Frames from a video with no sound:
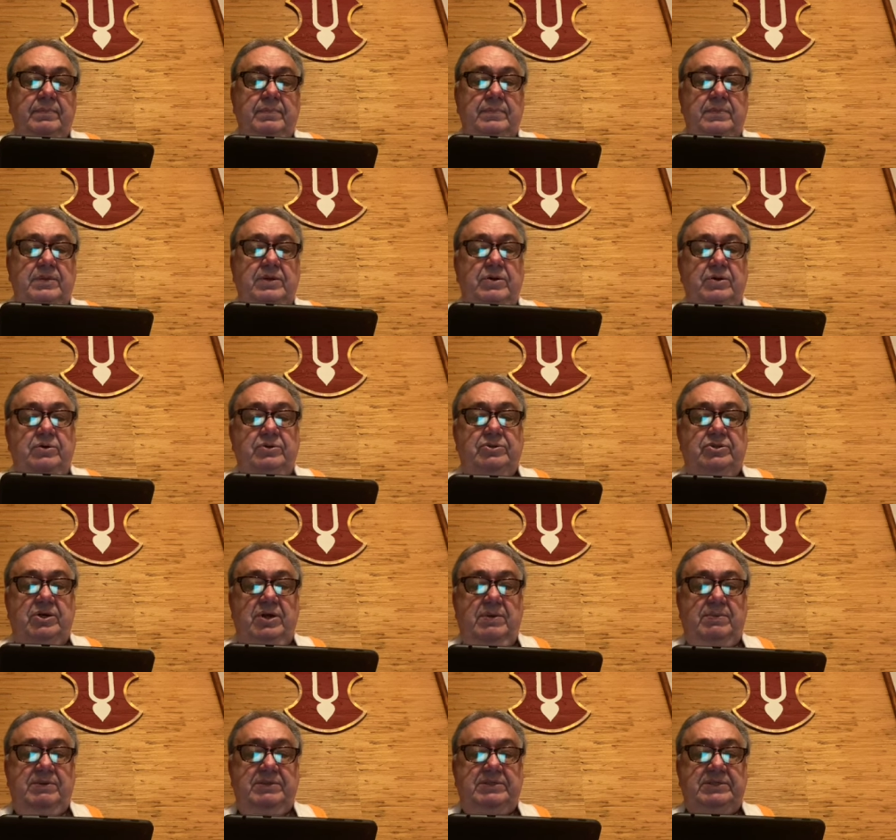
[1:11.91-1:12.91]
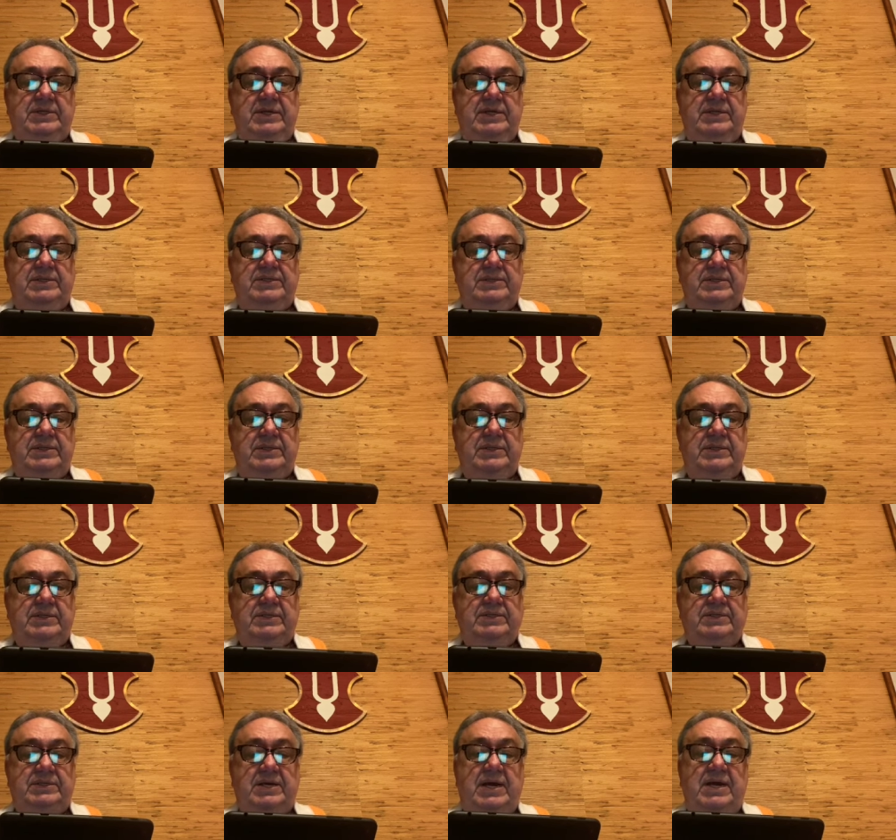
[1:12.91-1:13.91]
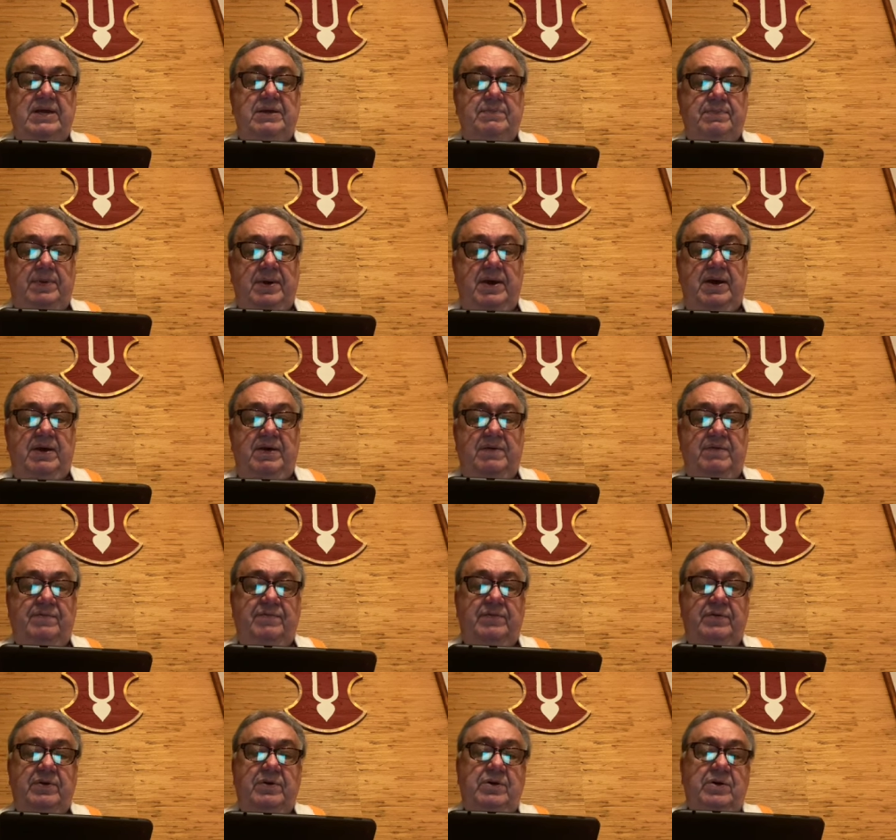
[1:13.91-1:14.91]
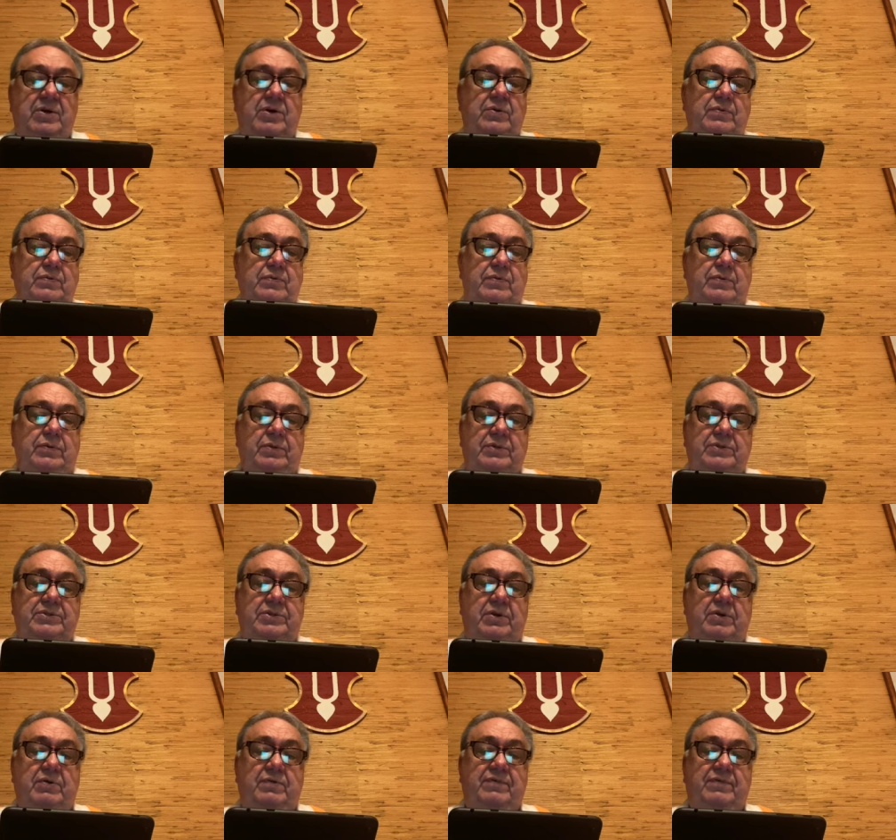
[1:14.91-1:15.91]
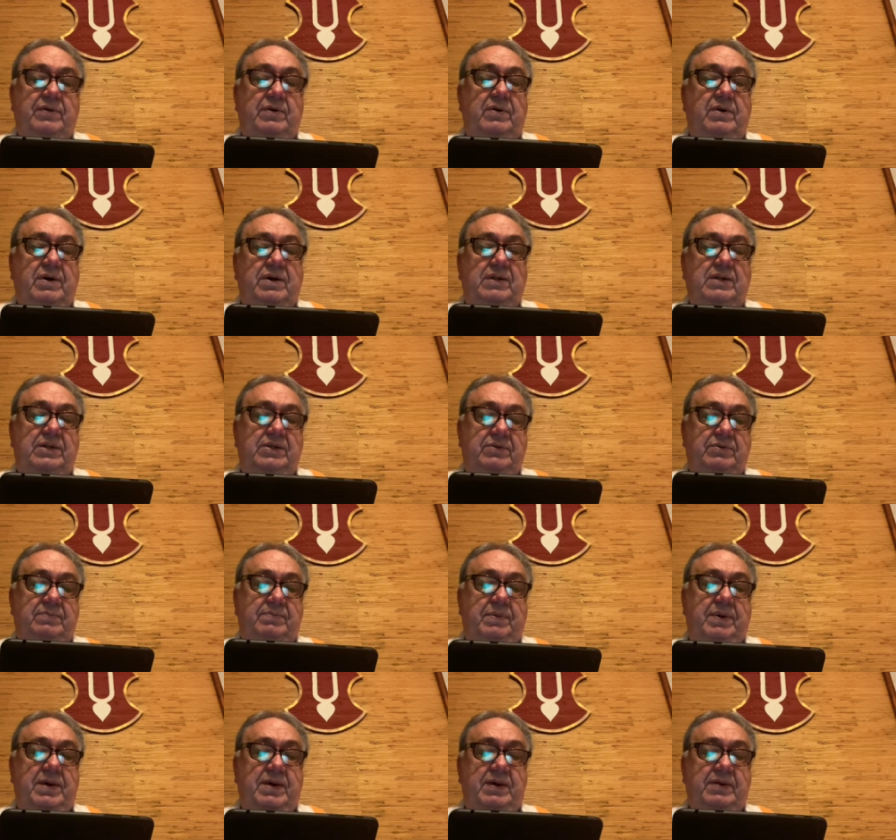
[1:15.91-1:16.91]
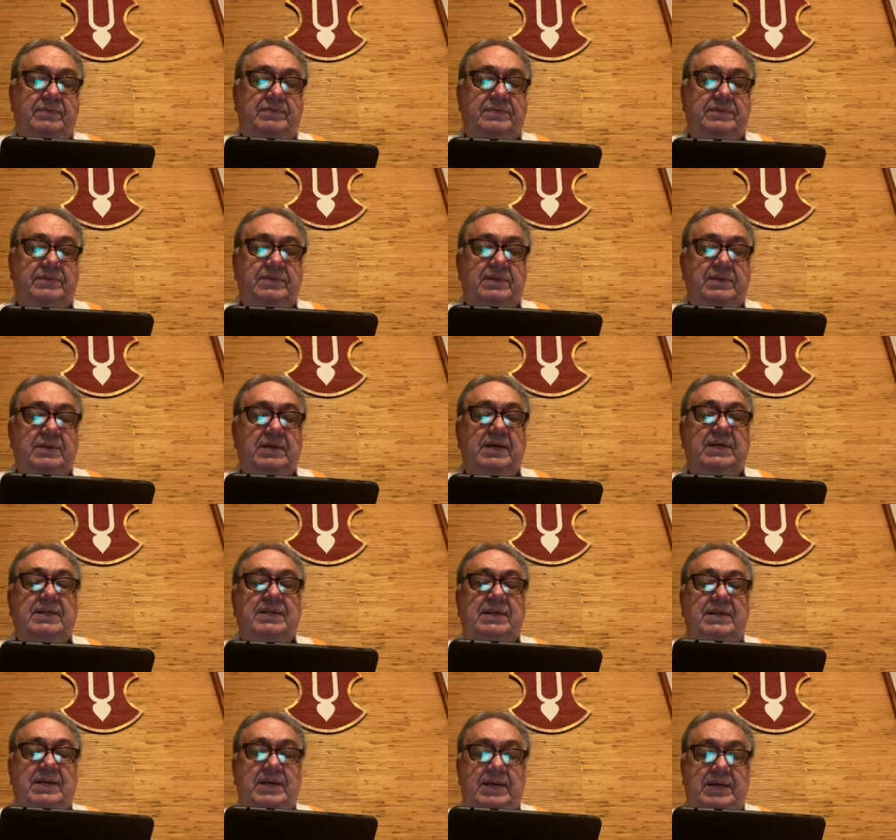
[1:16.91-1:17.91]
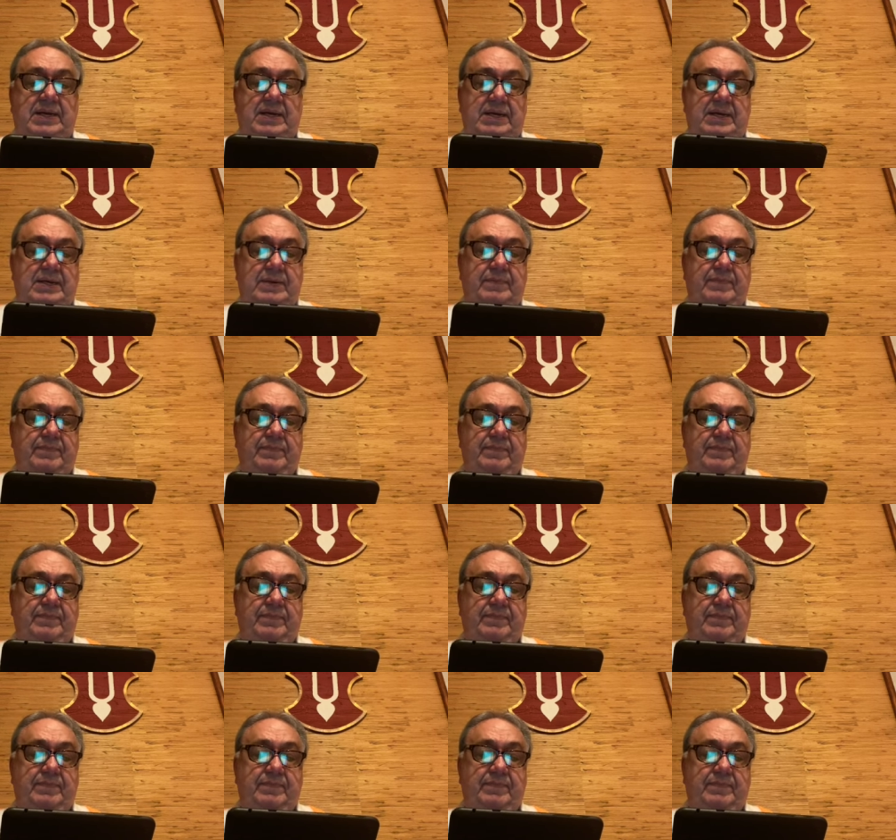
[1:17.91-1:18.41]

The Goswami says, the Sthayi rules over all other bhavs, like the king.